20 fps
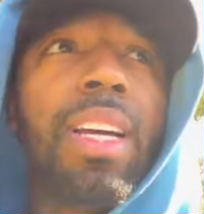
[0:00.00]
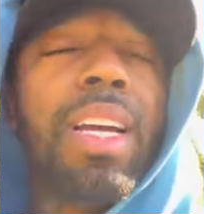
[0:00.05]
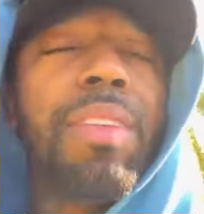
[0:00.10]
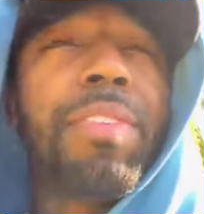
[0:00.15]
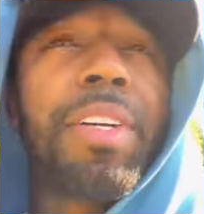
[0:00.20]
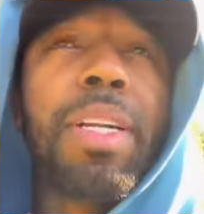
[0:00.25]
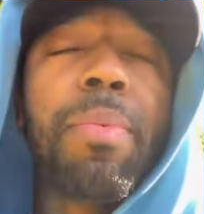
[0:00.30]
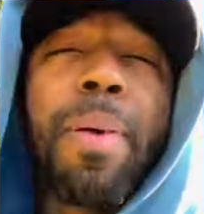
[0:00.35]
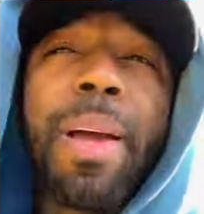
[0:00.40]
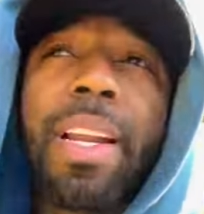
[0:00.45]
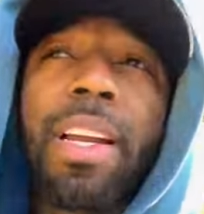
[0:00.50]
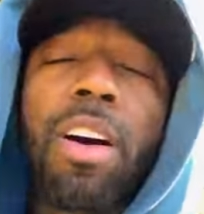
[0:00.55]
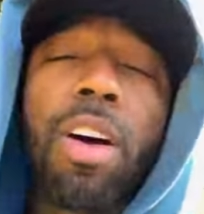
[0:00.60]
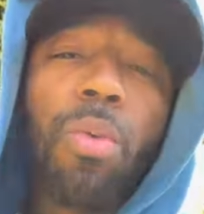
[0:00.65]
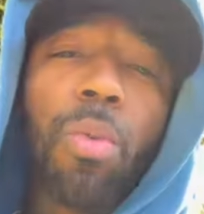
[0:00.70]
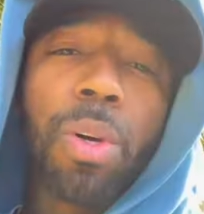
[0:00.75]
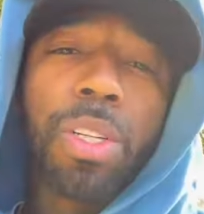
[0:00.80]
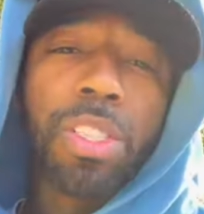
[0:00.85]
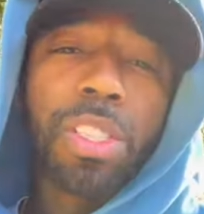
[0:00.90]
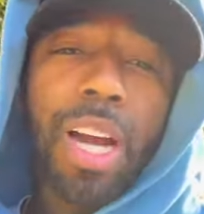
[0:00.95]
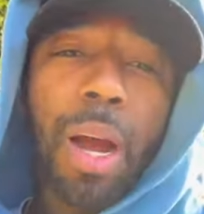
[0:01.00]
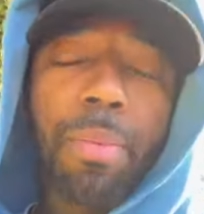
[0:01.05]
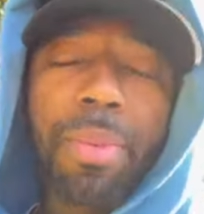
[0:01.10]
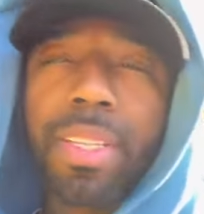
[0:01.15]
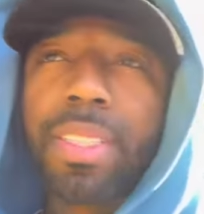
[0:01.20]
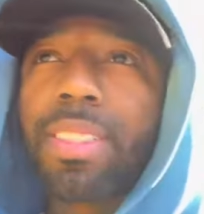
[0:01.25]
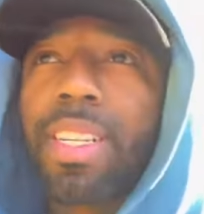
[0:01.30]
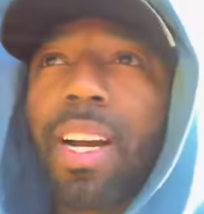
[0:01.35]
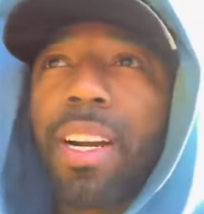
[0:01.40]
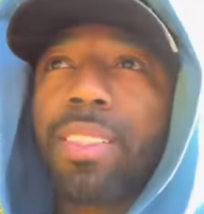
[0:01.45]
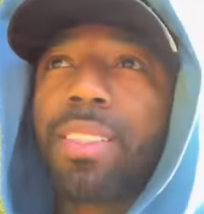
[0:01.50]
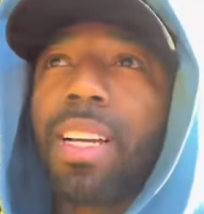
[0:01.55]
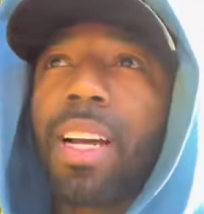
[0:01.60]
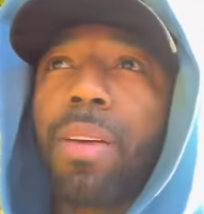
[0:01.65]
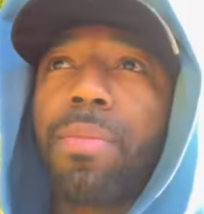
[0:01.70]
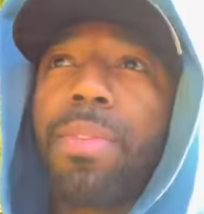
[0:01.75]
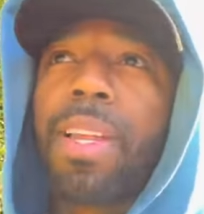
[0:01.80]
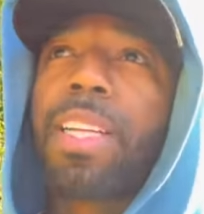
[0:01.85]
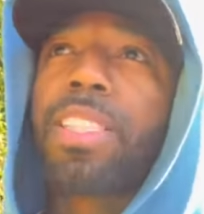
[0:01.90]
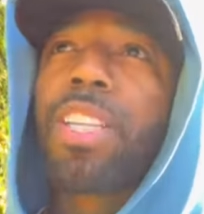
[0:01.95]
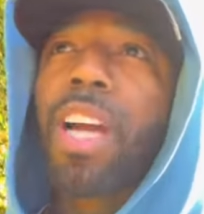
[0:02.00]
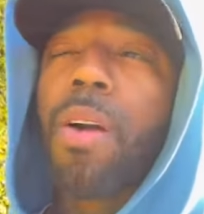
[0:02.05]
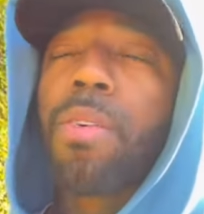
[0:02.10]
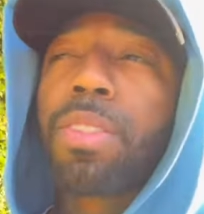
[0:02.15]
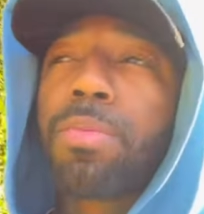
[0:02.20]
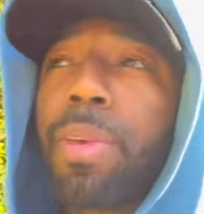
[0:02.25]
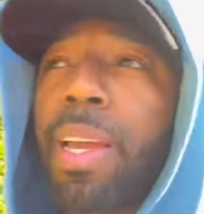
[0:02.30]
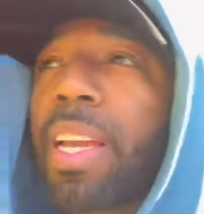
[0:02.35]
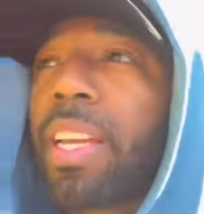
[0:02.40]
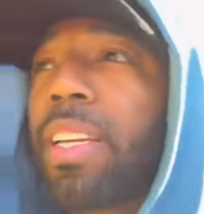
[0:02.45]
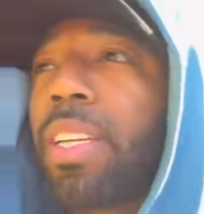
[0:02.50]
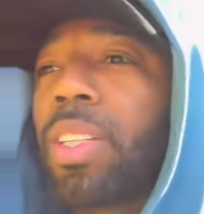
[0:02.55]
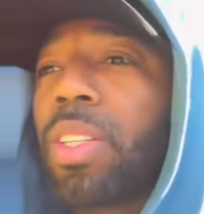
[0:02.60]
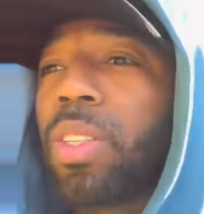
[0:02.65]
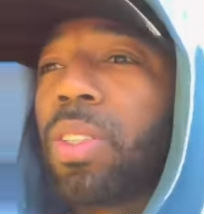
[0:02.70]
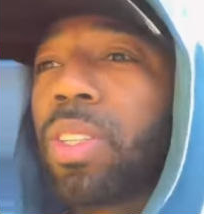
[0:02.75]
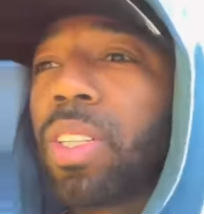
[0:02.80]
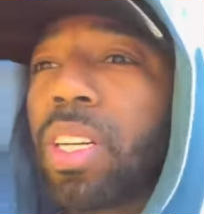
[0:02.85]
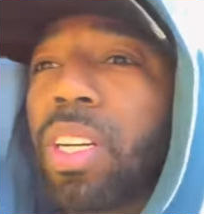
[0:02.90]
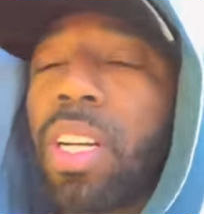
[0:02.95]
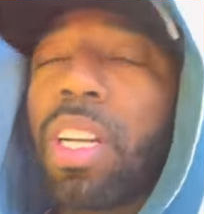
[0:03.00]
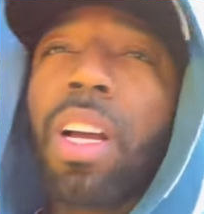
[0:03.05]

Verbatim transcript: if you're depending on one job the entire time, that job is making you